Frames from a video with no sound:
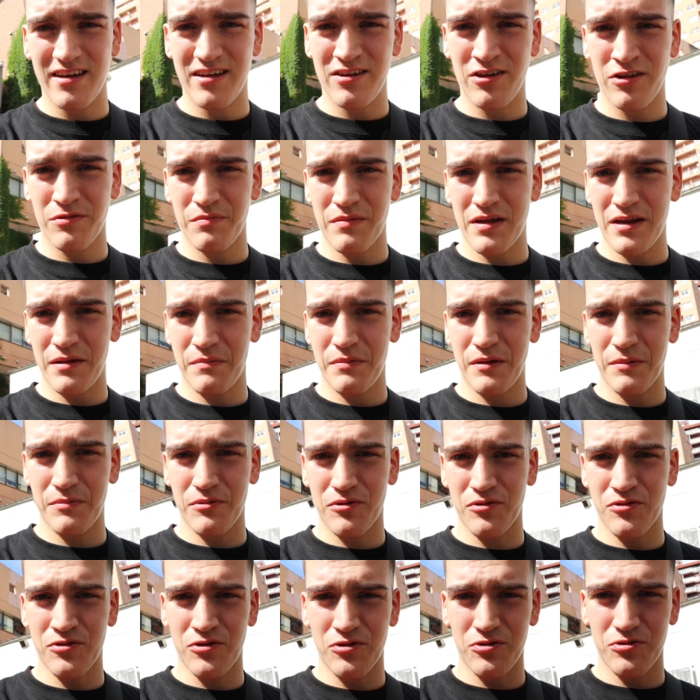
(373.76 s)
uh, not many
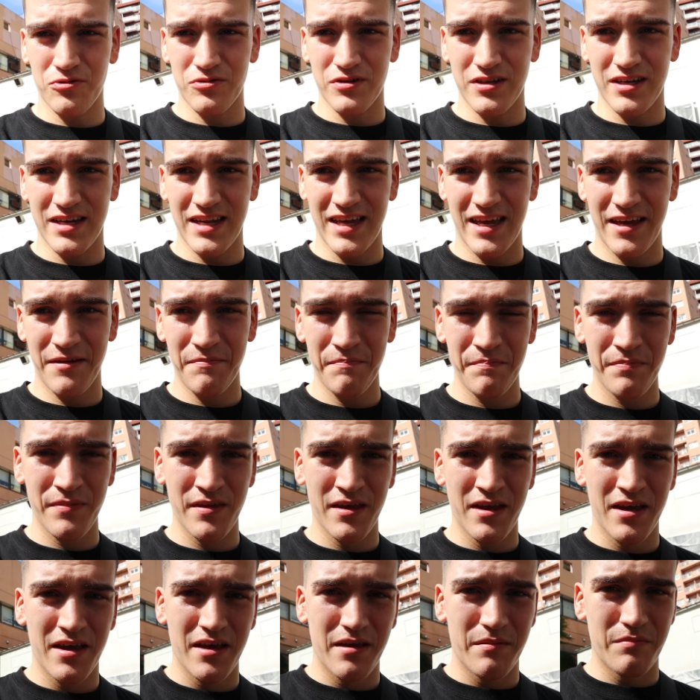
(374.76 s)
people know the name,
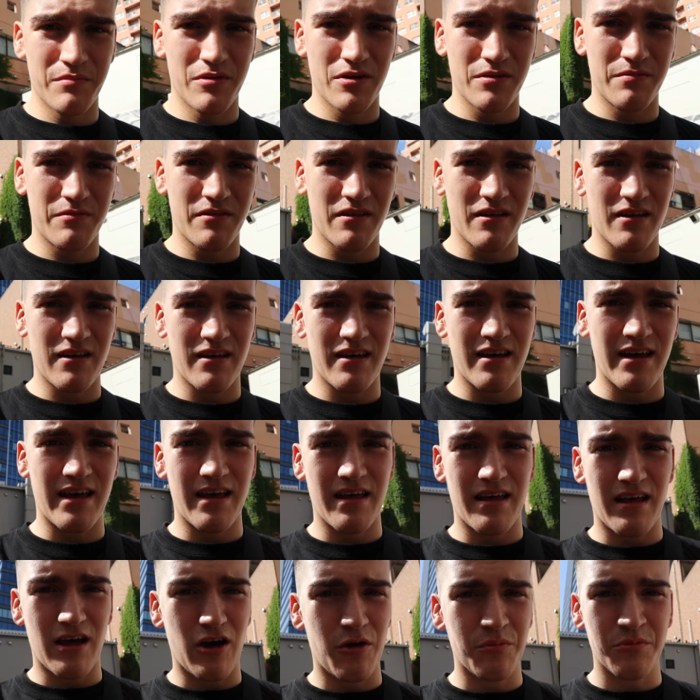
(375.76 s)
but uh,
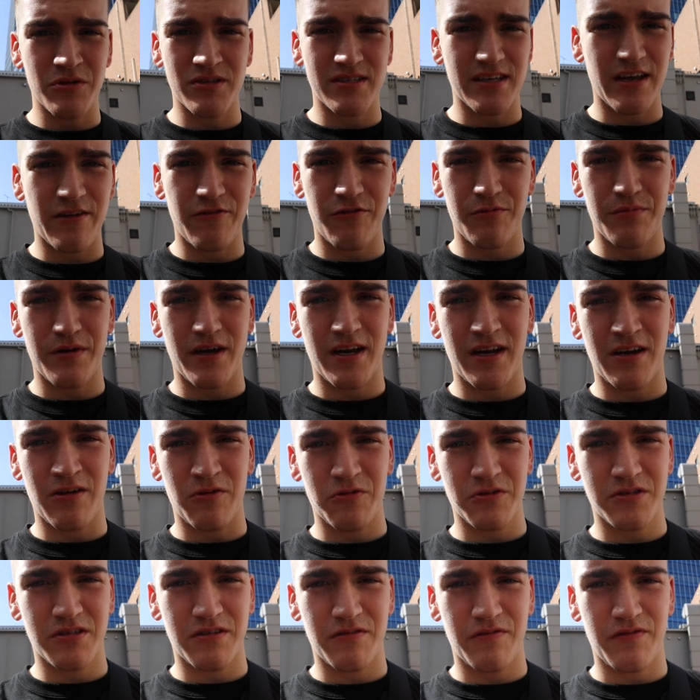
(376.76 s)
almost everybody
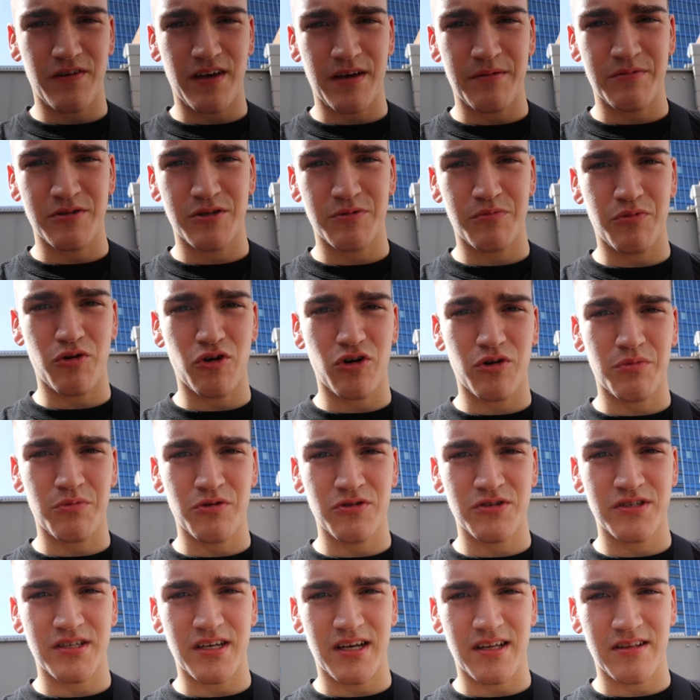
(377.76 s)
knows the famous
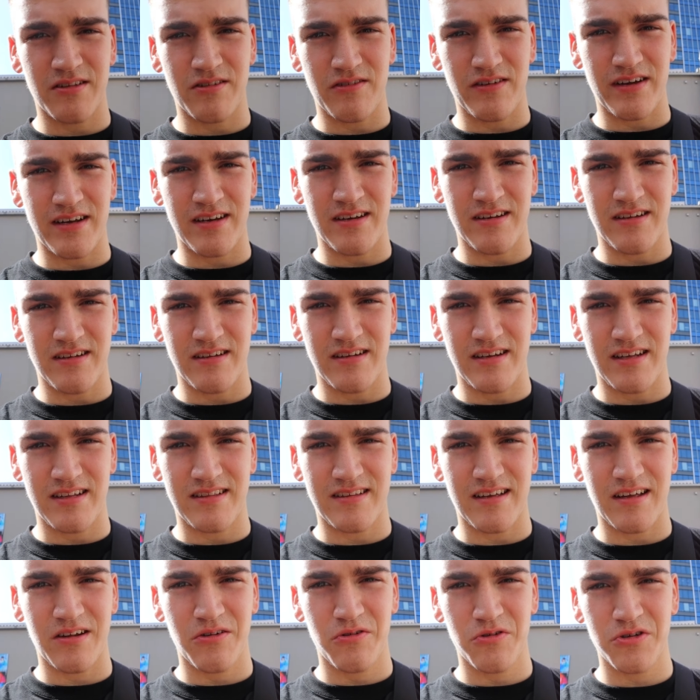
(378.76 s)
Pokemon Center and the
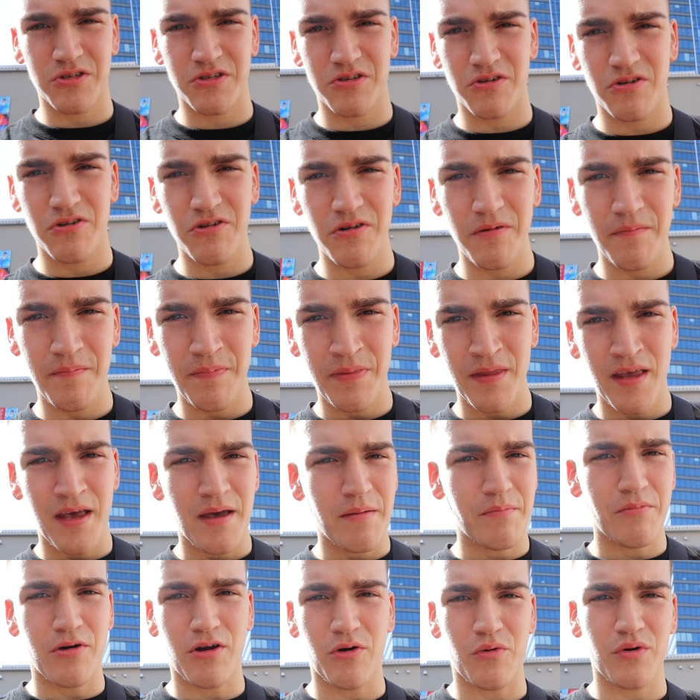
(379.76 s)
Nintendo store.
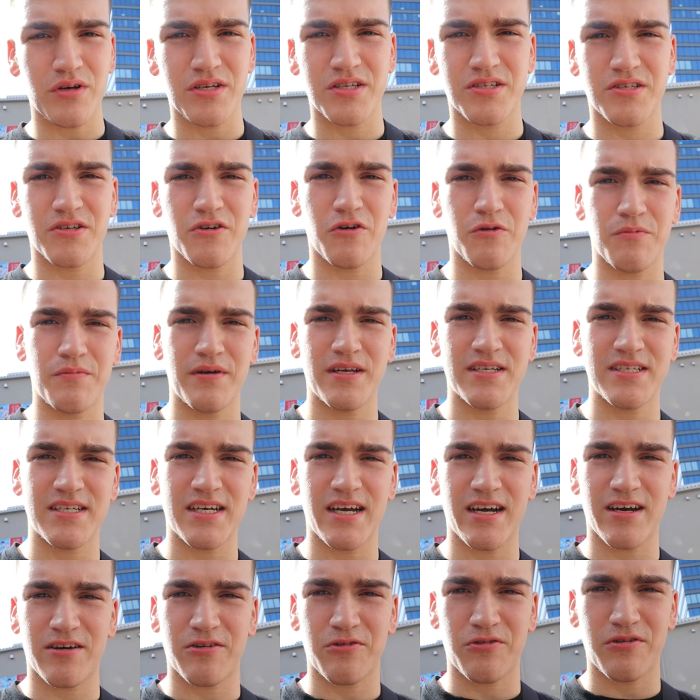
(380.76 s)
But it was so
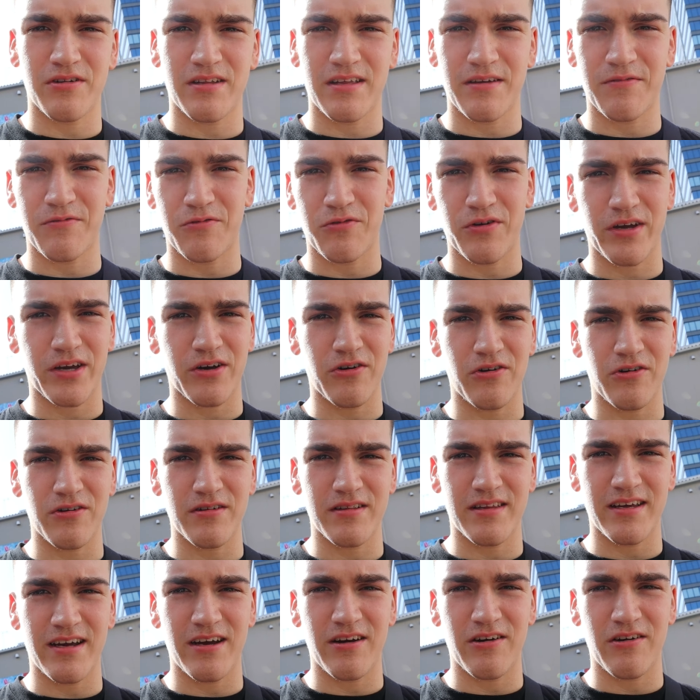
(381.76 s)
busy I couldn't even
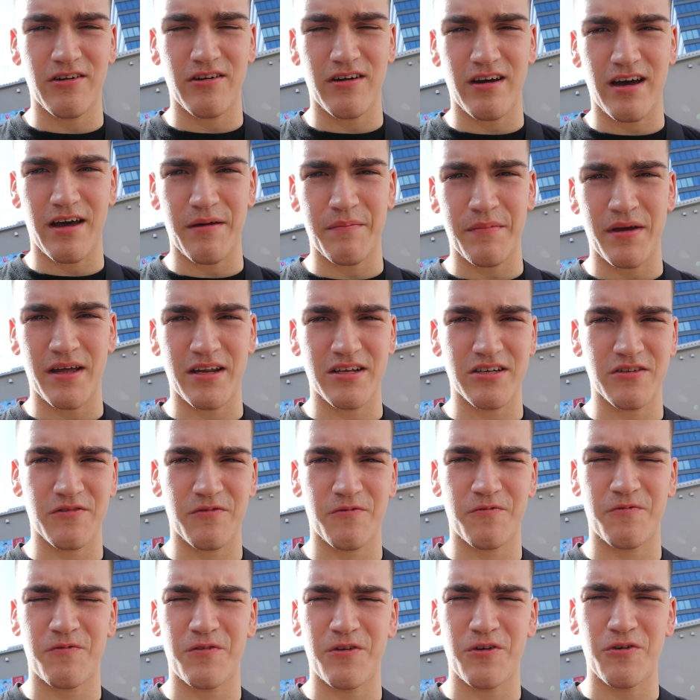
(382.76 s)
record there. I made a
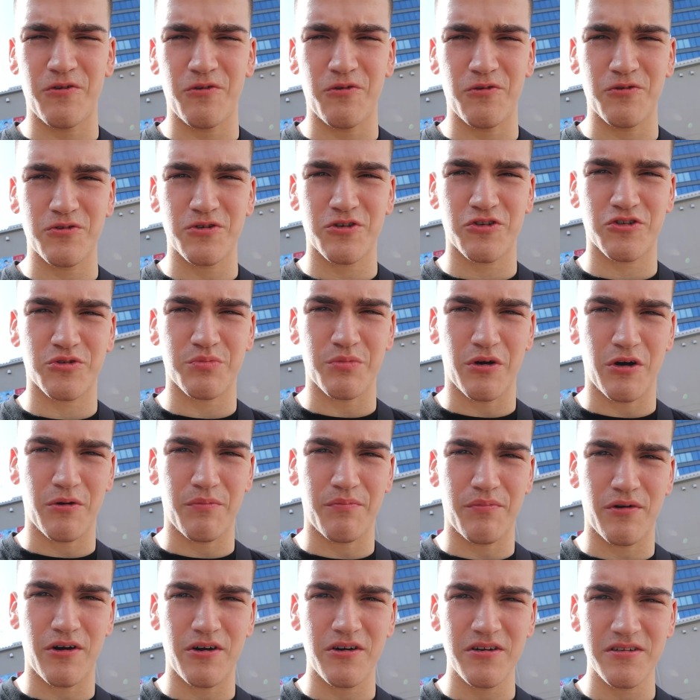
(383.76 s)
few small
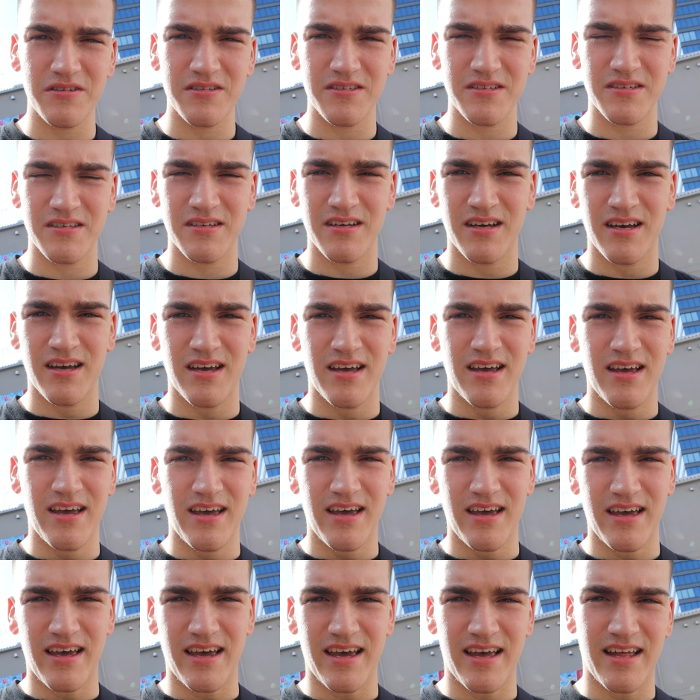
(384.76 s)
parts
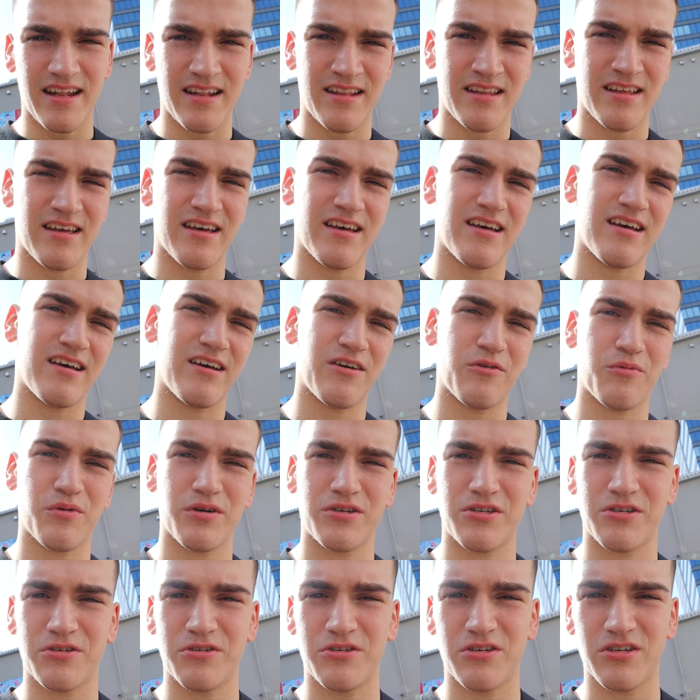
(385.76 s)
and uh,
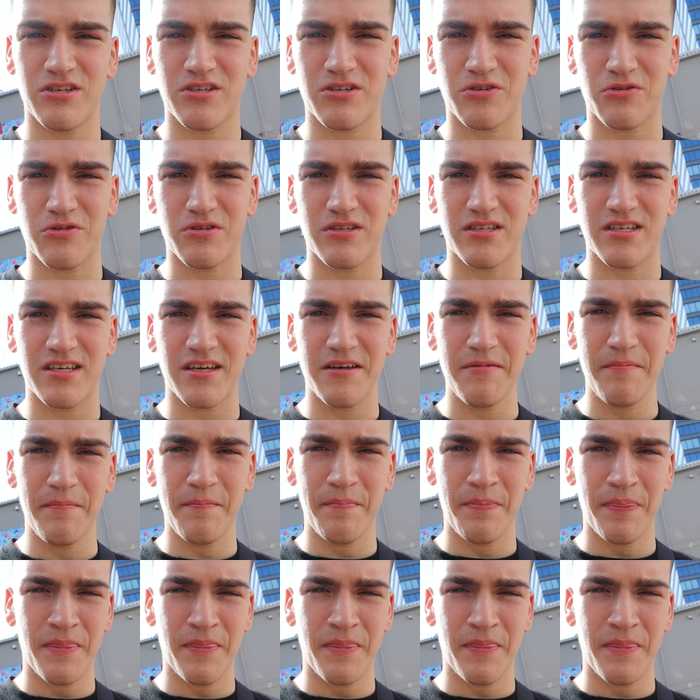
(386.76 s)
what you just could see,